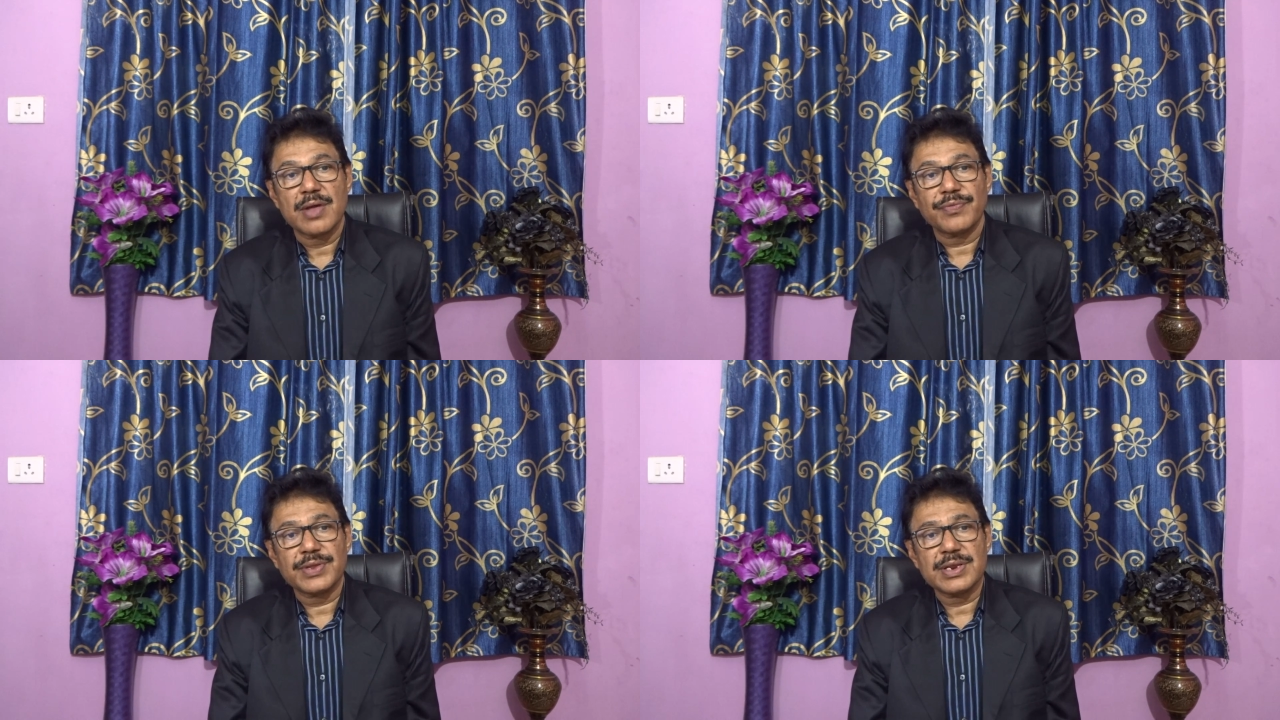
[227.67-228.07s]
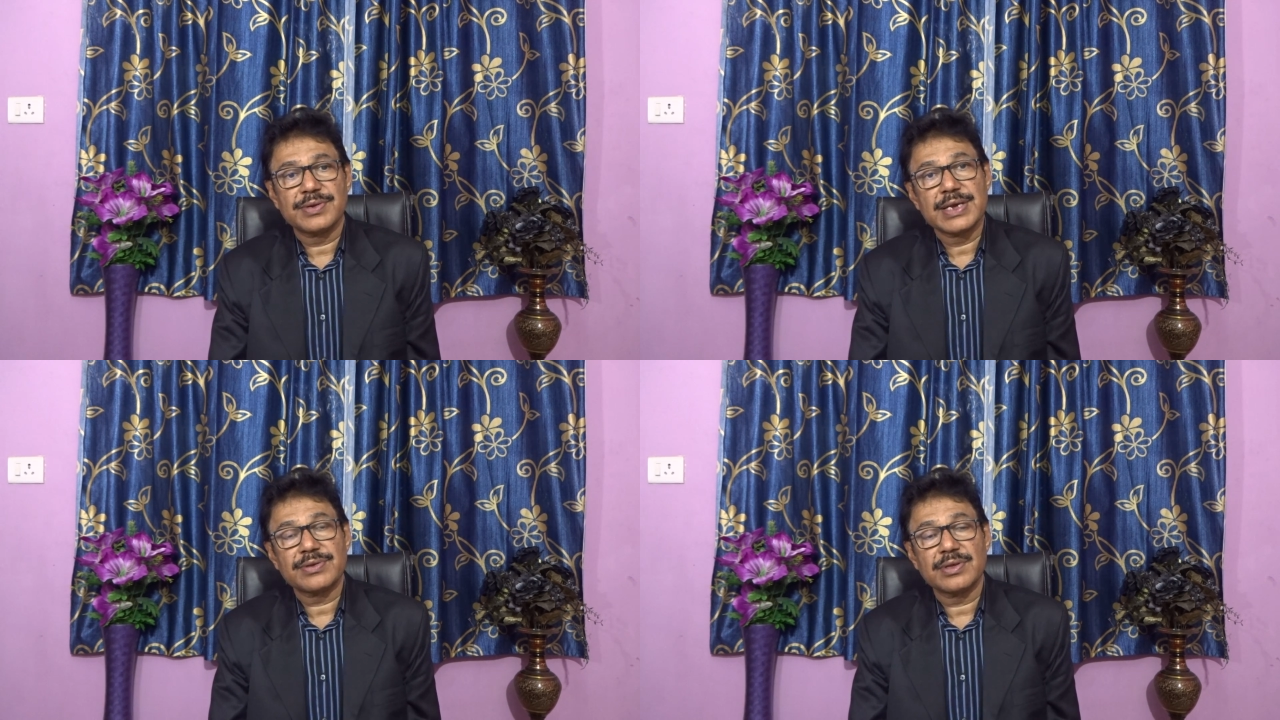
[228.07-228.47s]
3
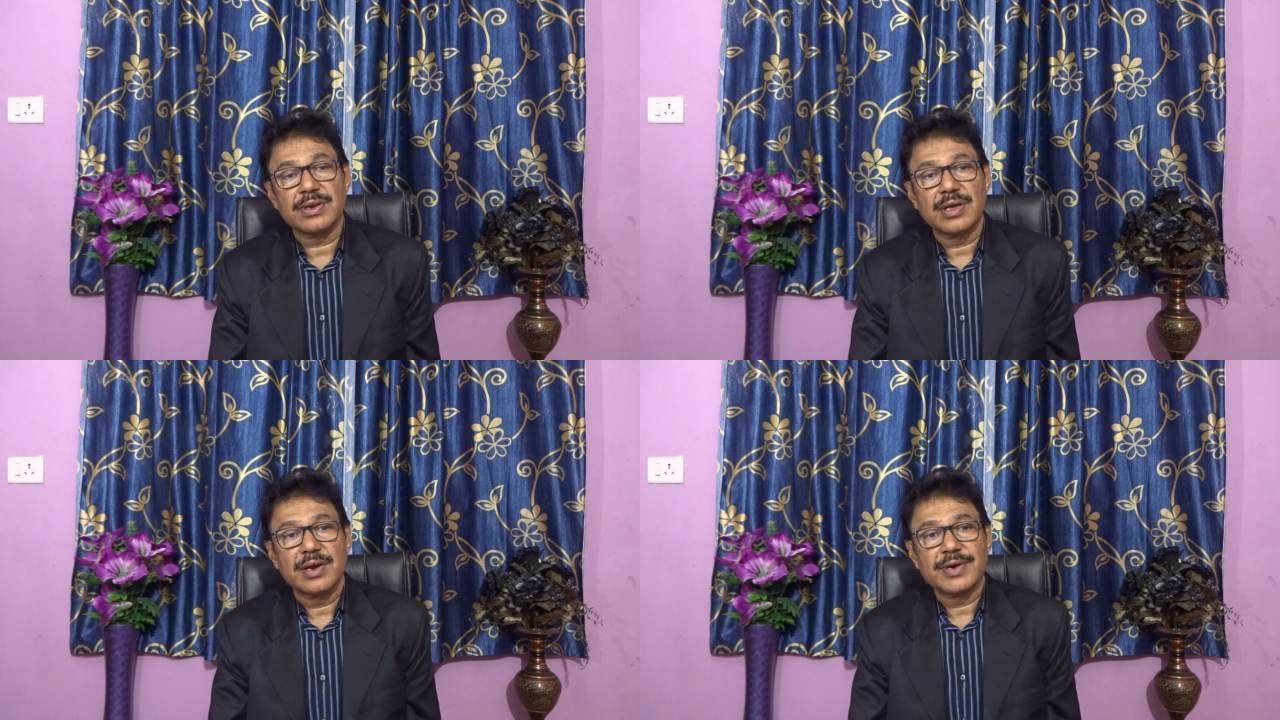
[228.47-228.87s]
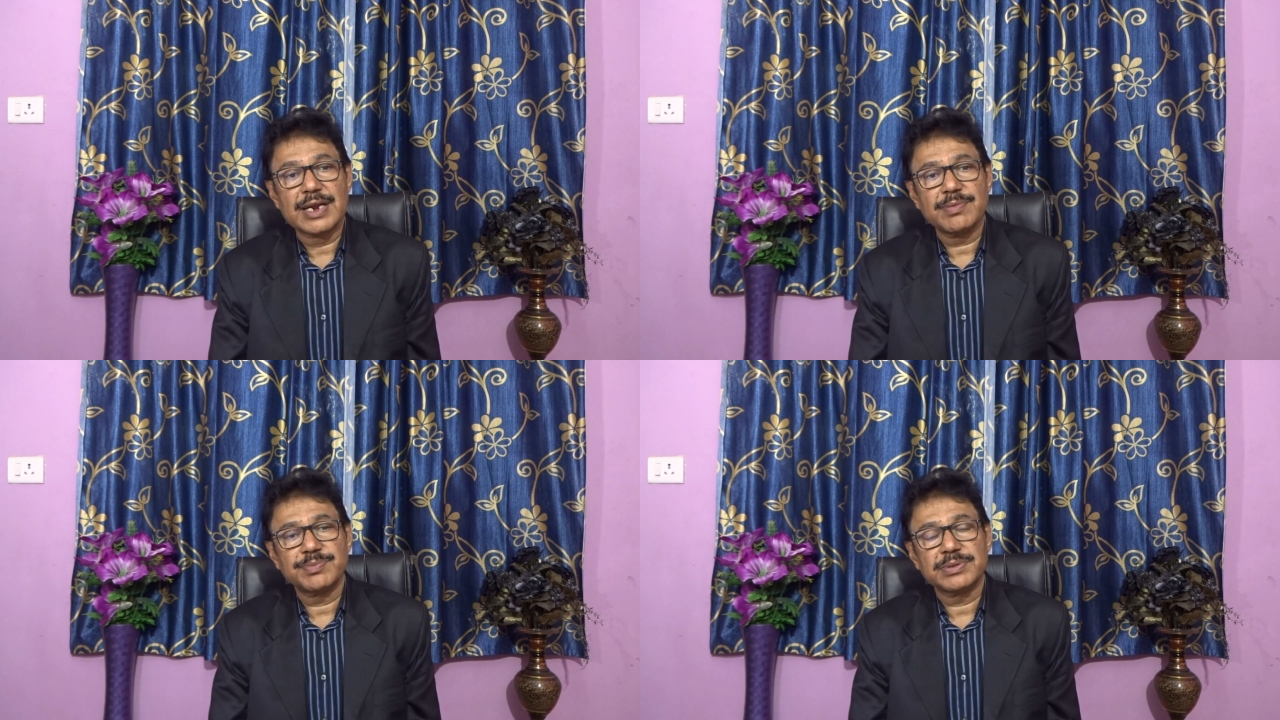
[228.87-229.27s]
days in
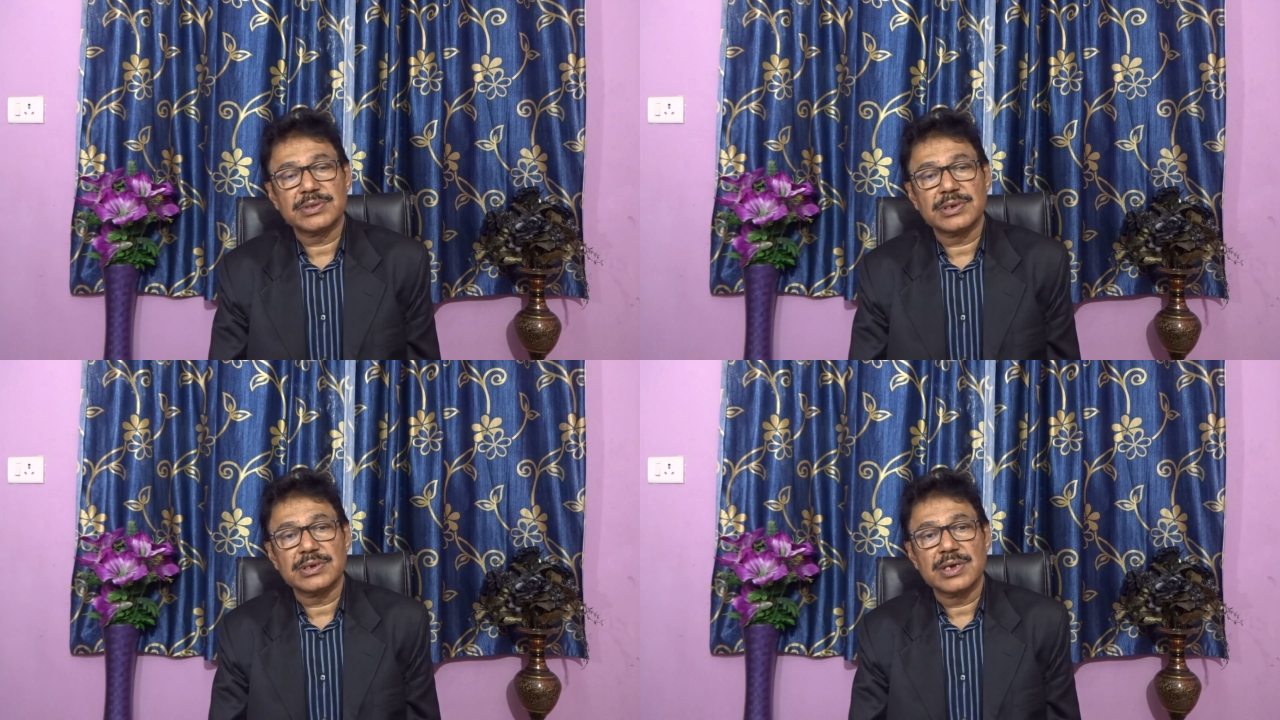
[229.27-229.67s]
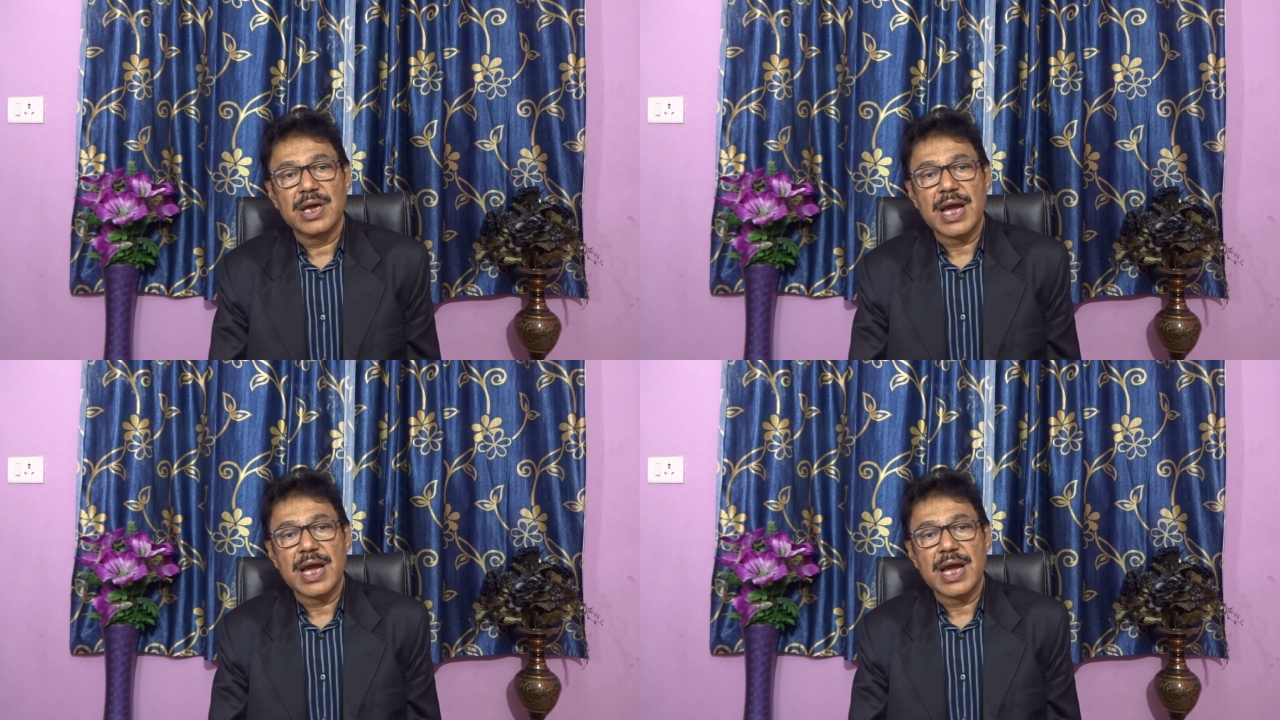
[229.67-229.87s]
1953